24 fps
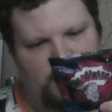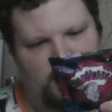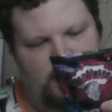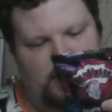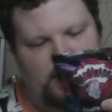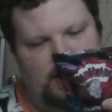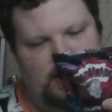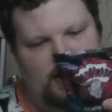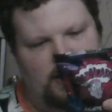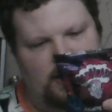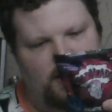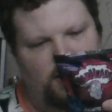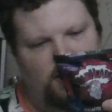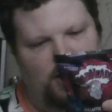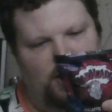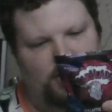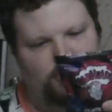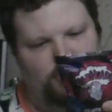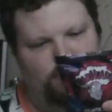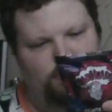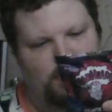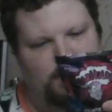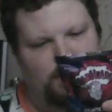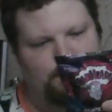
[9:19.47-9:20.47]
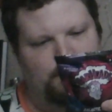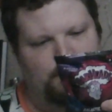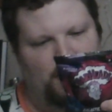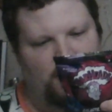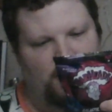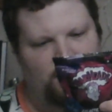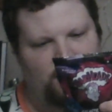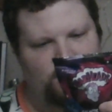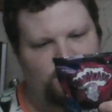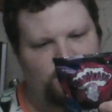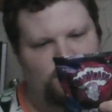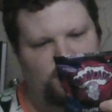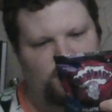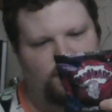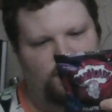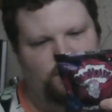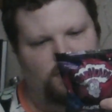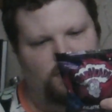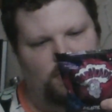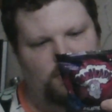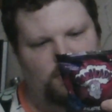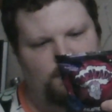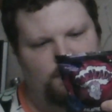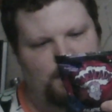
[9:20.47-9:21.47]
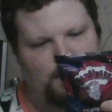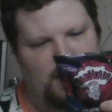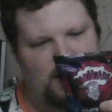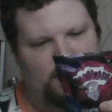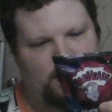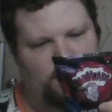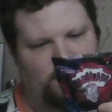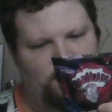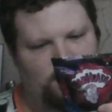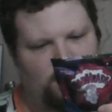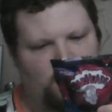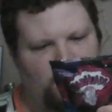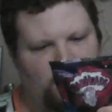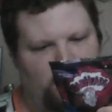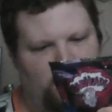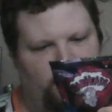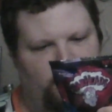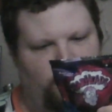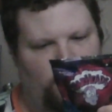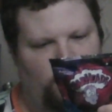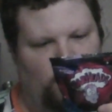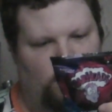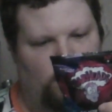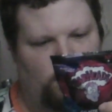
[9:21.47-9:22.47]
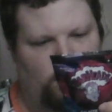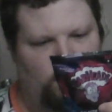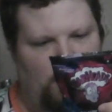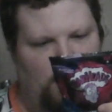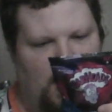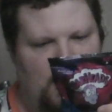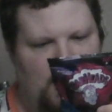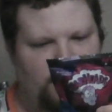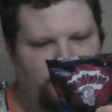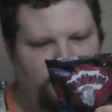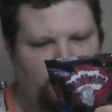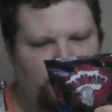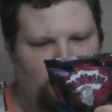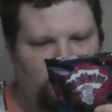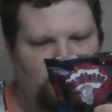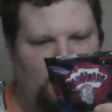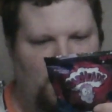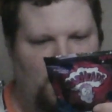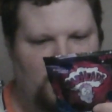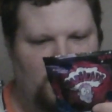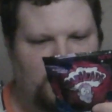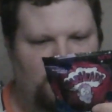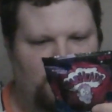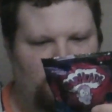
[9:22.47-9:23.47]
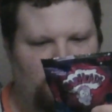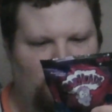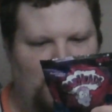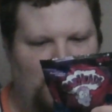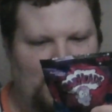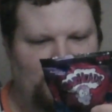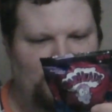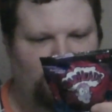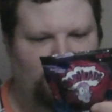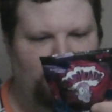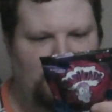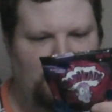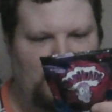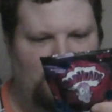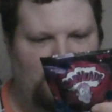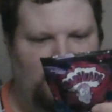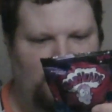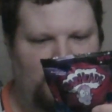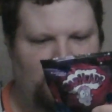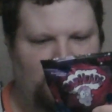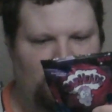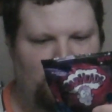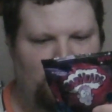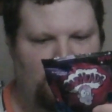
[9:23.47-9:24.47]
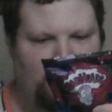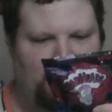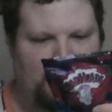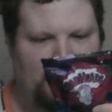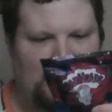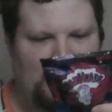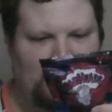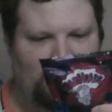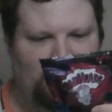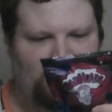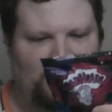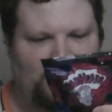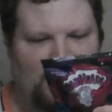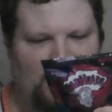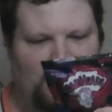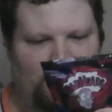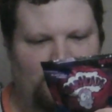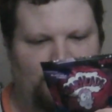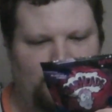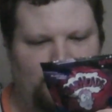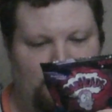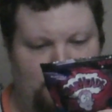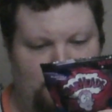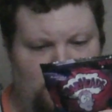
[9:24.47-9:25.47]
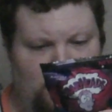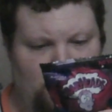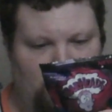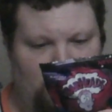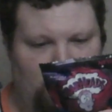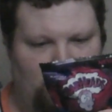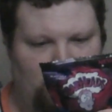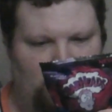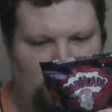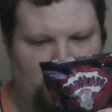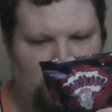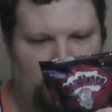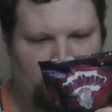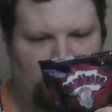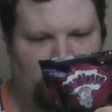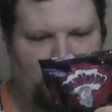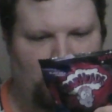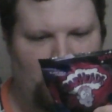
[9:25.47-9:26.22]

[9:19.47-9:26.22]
get a cosmic punch of dark matter, or ride the rocket raspberry to the pink side of the moon? You